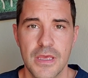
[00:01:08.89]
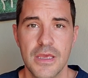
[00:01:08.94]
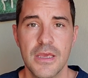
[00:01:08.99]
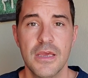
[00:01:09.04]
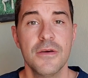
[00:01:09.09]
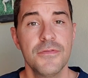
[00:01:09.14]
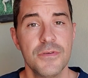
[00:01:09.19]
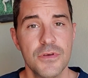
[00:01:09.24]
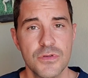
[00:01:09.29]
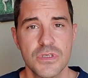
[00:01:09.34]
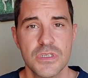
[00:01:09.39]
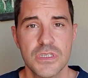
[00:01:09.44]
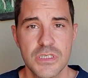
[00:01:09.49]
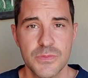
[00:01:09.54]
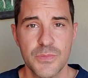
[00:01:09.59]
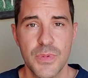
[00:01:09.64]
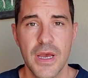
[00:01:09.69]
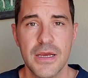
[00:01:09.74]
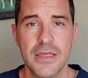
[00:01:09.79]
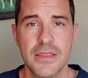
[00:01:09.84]
If you
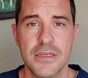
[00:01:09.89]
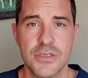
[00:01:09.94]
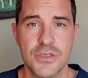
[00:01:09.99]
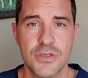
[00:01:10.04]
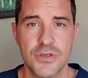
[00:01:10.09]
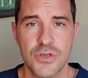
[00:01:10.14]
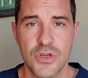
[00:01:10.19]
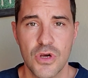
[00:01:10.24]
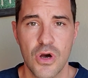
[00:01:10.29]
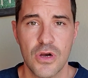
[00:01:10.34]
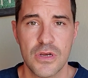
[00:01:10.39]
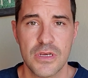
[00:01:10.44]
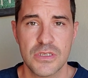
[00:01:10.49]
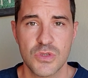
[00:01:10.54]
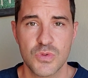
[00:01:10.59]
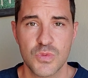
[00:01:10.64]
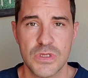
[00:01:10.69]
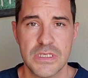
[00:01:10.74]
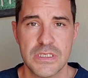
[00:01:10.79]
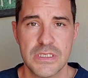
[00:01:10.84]
suspect that your dog
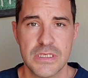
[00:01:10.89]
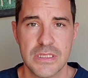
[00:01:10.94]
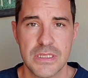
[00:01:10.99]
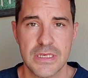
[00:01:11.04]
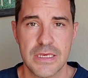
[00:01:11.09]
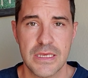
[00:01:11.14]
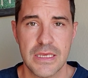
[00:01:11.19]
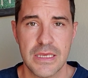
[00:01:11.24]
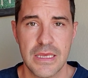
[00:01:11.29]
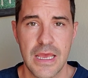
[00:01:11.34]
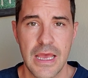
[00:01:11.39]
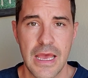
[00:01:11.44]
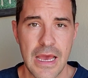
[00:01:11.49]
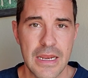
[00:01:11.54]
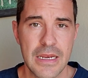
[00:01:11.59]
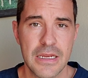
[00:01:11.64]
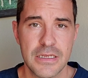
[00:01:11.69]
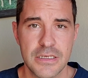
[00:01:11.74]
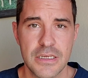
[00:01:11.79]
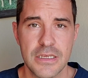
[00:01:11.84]
has recently
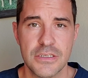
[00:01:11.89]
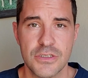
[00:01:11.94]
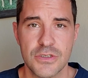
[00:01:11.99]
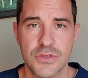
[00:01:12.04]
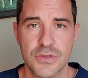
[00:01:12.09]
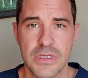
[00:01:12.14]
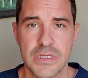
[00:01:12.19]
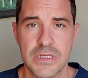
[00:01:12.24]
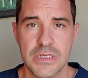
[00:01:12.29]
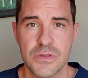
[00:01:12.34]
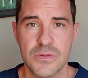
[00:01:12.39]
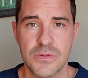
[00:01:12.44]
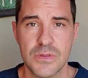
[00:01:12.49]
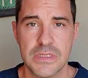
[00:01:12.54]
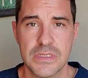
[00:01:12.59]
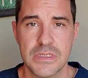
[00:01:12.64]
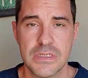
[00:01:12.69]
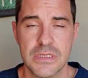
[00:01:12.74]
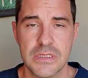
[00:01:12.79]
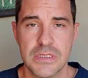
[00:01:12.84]
had an injury to
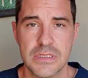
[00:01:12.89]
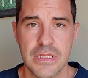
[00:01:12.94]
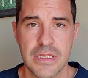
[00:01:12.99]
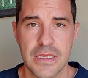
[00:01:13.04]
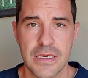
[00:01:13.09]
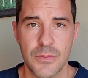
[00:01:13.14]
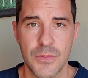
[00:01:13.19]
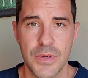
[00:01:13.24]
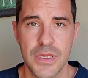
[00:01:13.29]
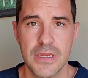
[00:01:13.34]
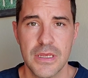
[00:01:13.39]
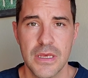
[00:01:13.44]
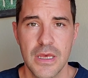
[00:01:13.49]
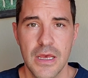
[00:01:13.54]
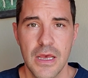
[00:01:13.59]
its ligament,